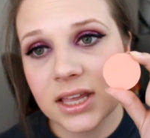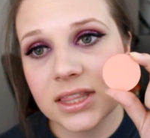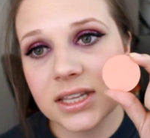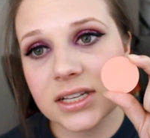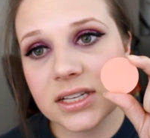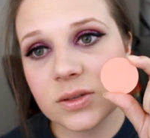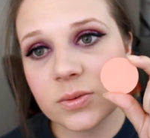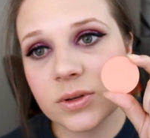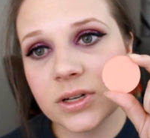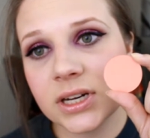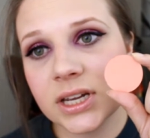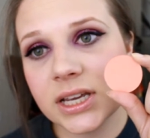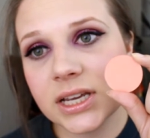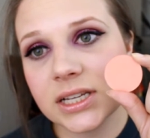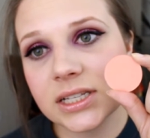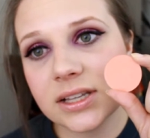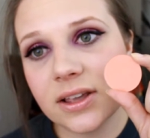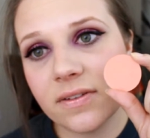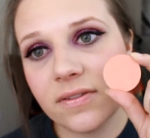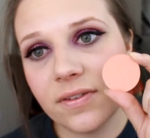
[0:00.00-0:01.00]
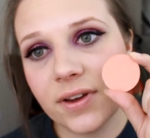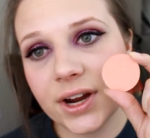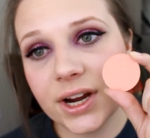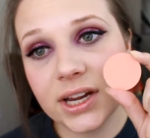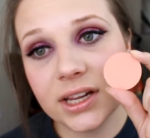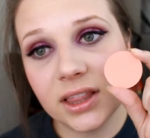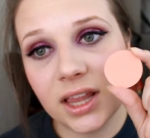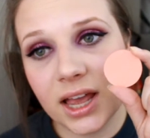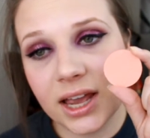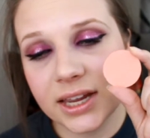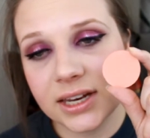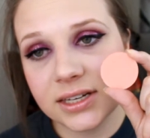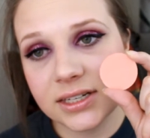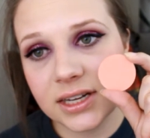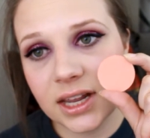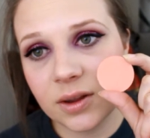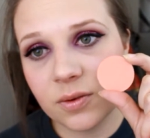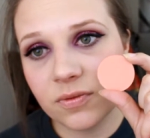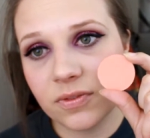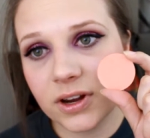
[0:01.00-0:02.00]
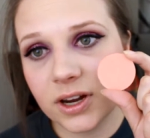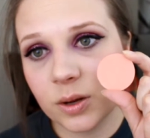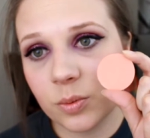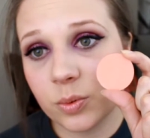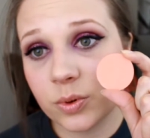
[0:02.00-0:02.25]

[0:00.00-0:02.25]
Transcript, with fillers: This one is very light and very